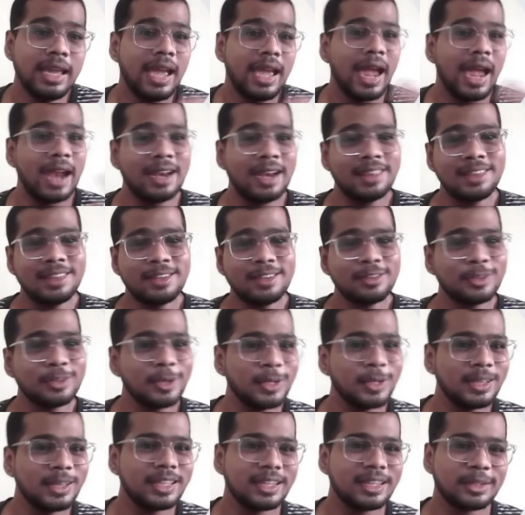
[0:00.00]
And in this
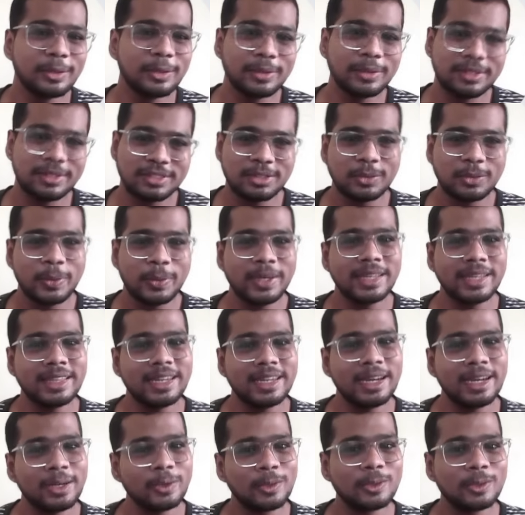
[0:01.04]
role, the 2023
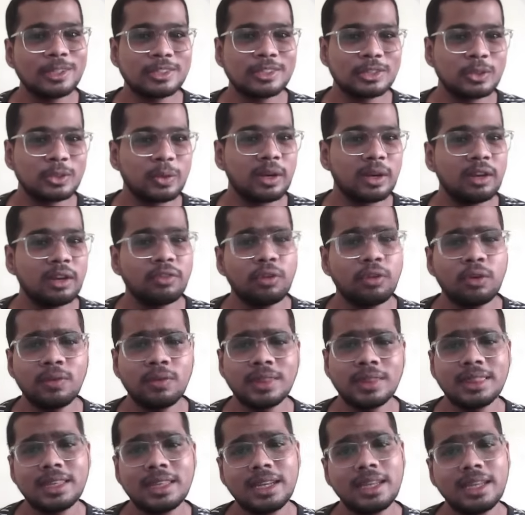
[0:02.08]
and 2024
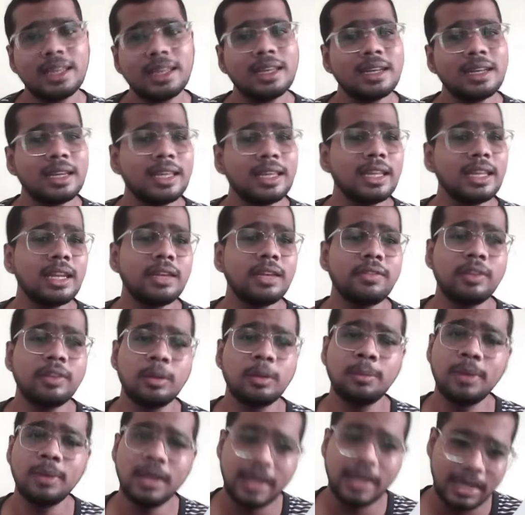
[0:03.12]
with 3-year degree will
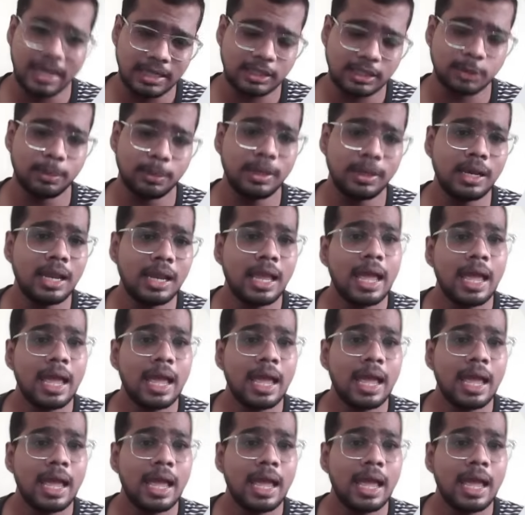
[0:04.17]
be eligible,